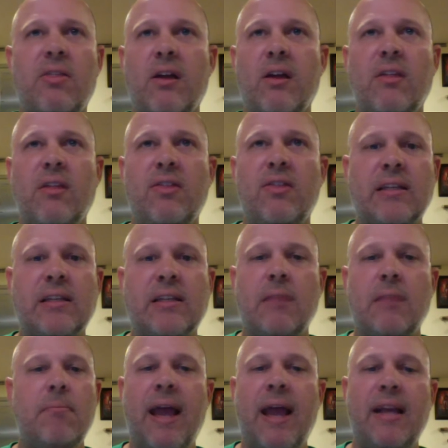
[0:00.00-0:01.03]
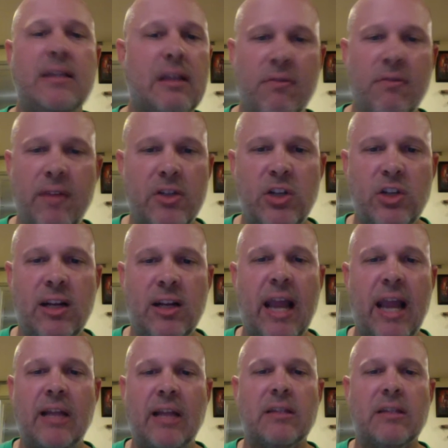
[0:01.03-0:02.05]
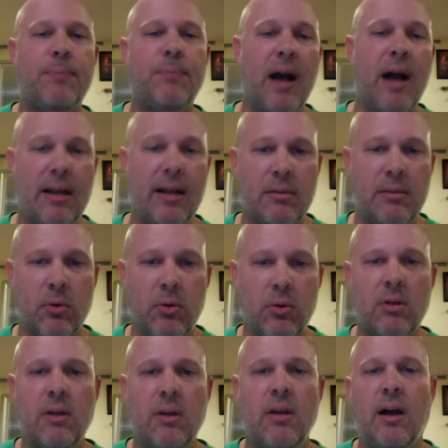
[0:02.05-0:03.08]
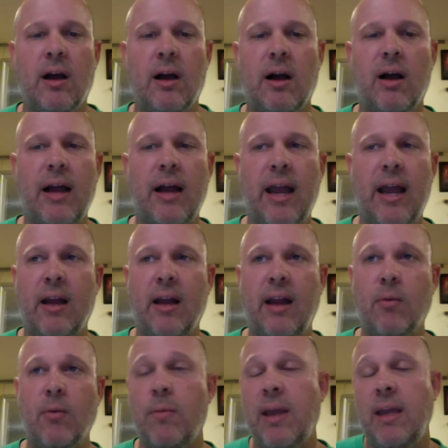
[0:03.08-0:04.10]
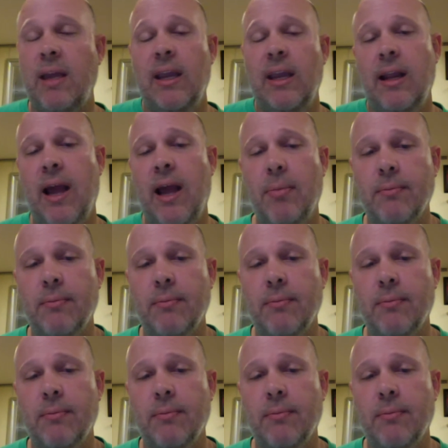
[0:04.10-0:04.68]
That's an amazing vision, and it's possible, and we're making it happen.